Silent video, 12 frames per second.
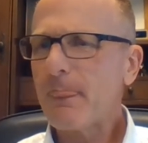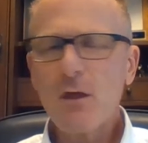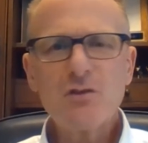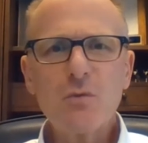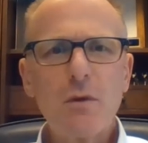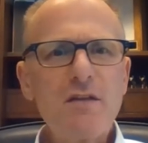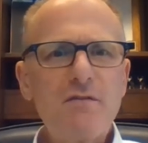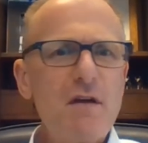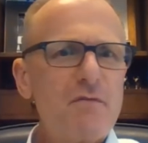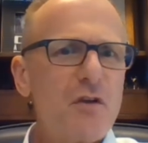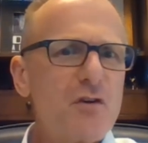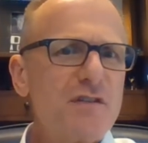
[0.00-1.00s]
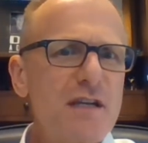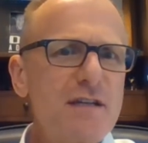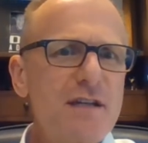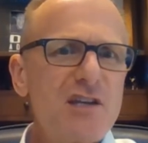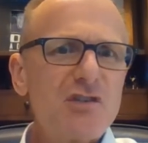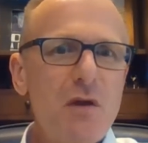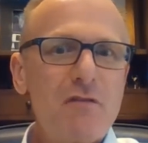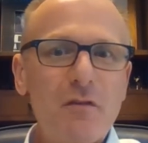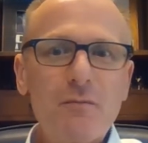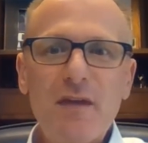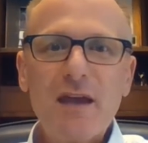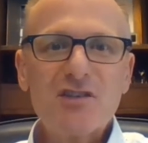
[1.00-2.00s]
25th, 13 days away from
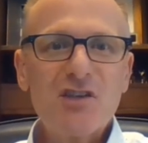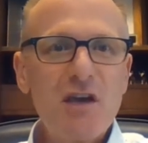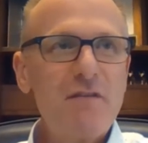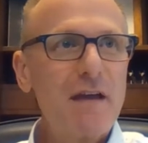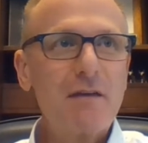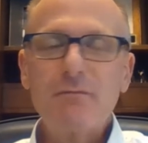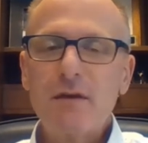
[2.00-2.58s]
Thanksgiving.